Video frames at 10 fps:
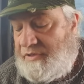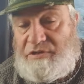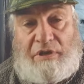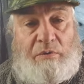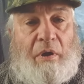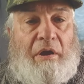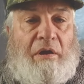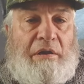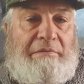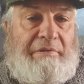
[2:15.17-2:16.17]
are quite
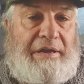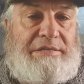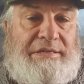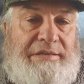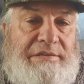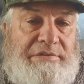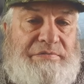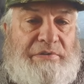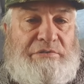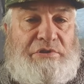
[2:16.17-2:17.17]
highly rated as
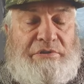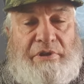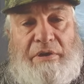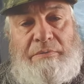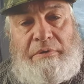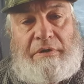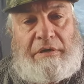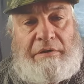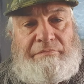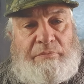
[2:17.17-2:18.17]
far as I know,
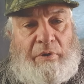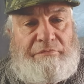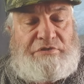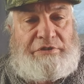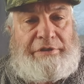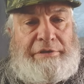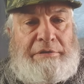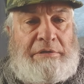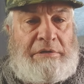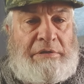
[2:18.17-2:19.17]
from what I've
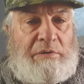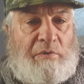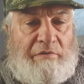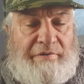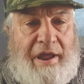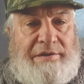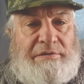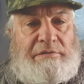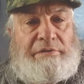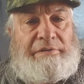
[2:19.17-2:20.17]
seen, what I've read
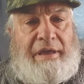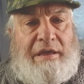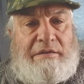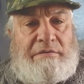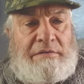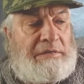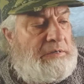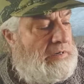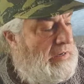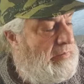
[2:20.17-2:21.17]
on the net.
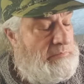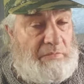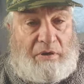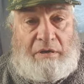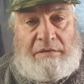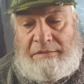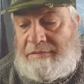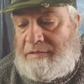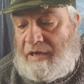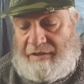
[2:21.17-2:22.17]
And
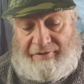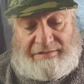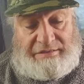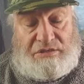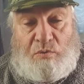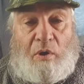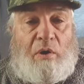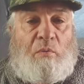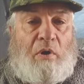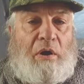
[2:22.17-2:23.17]
I've had this
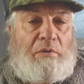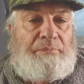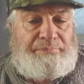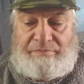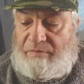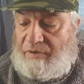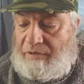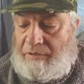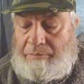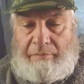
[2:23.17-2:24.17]
quite a while,
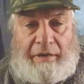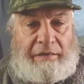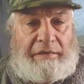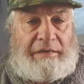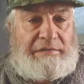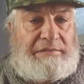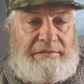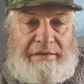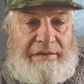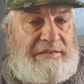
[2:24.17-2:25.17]
and
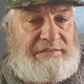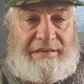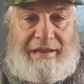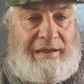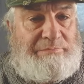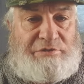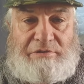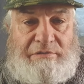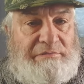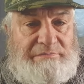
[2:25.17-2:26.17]
it's
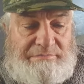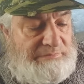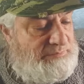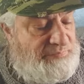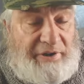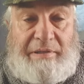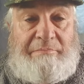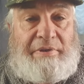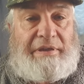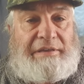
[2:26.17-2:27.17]
absolute
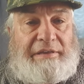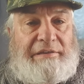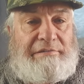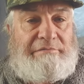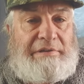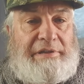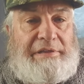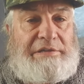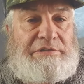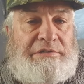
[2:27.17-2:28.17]
brilliant bit of kit. It
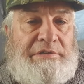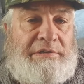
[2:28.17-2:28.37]
really is.